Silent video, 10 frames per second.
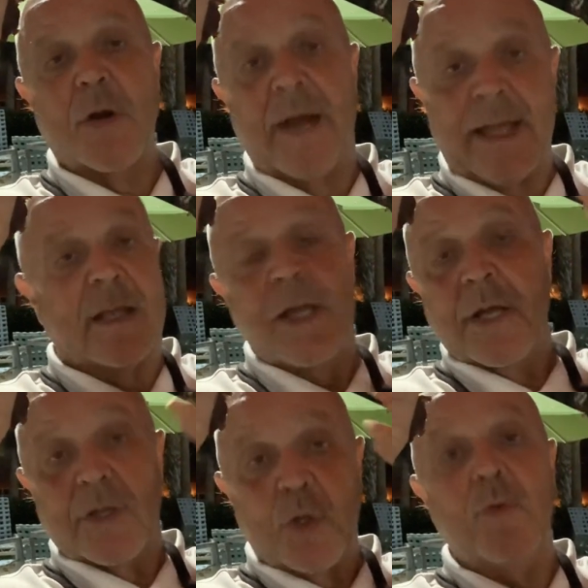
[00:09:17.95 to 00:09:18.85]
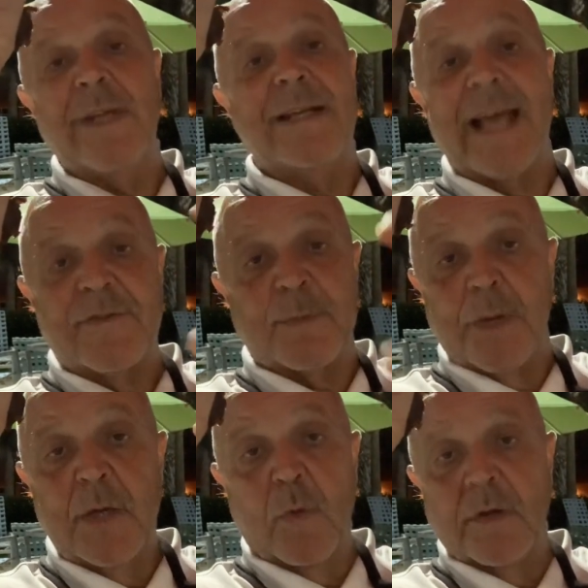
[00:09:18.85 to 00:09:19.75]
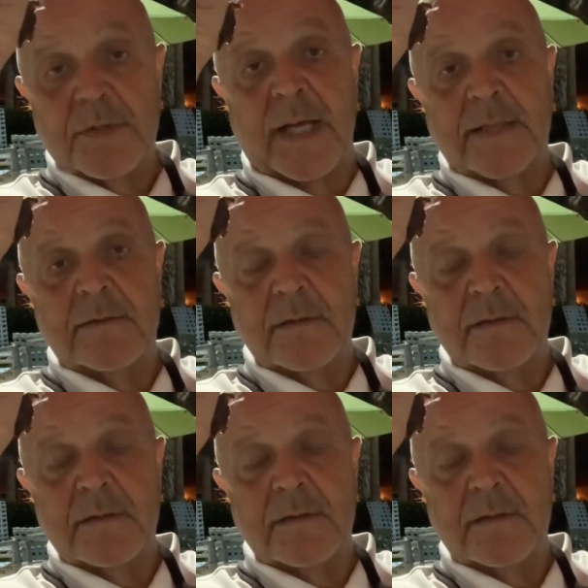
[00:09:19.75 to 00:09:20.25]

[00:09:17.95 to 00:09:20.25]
hey, you need to have some blood work done